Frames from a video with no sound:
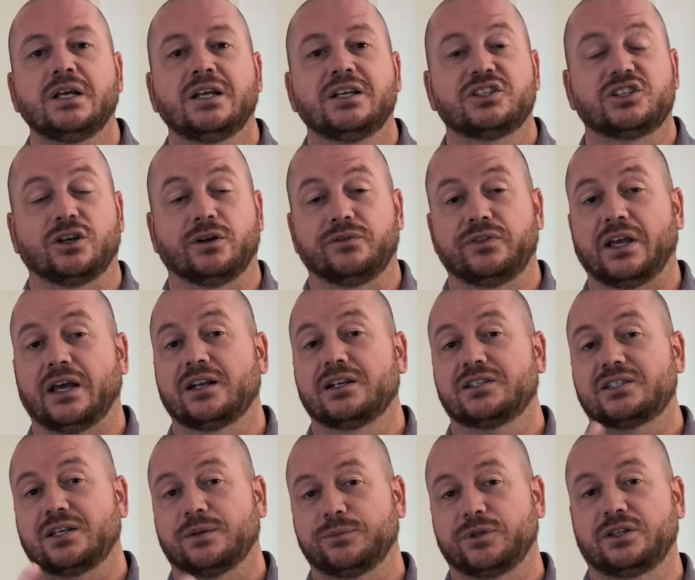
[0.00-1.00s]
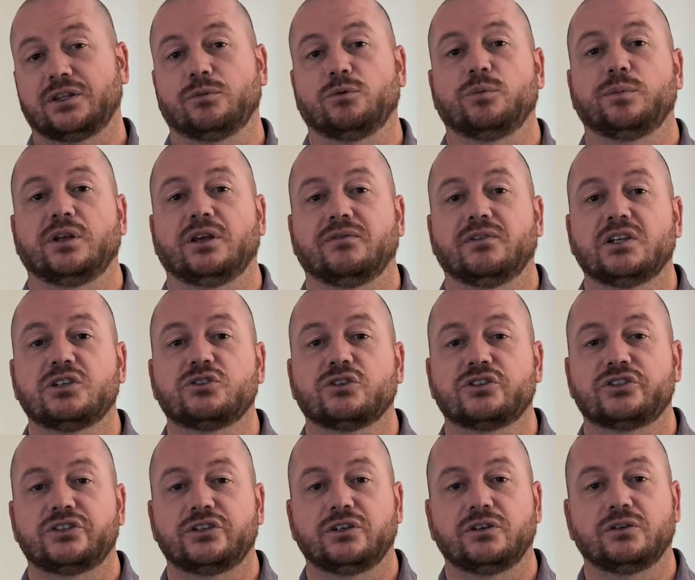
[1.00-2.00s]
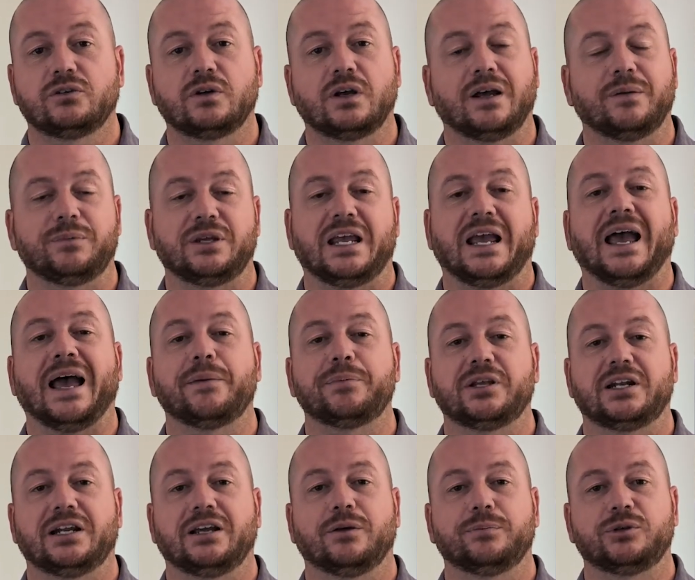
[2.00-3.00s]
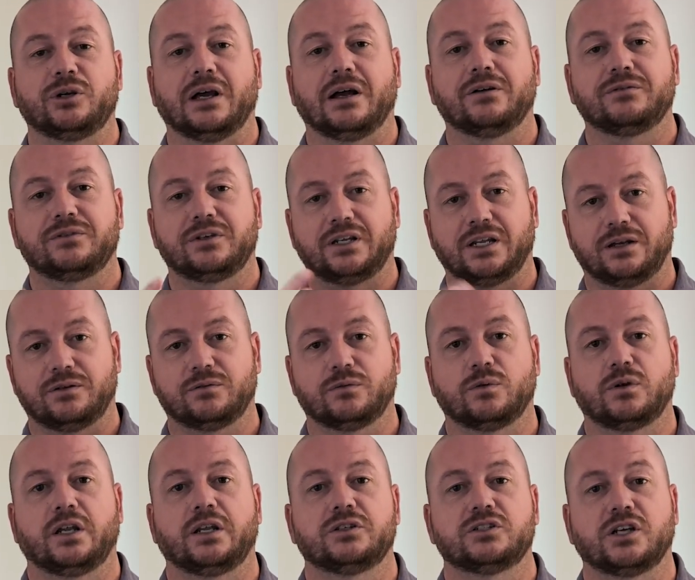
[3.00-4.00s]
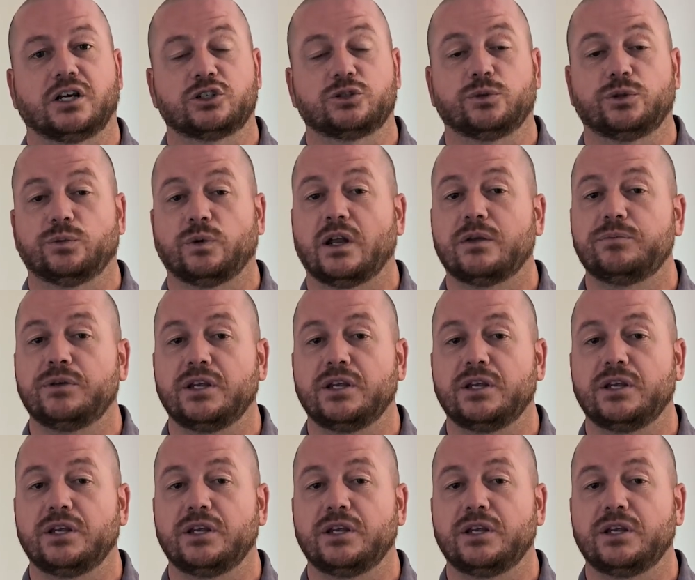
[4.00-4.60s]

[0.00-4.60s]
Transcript: So if that is something that would be of interest to you, I'd be happy to help you out and get in touch with the right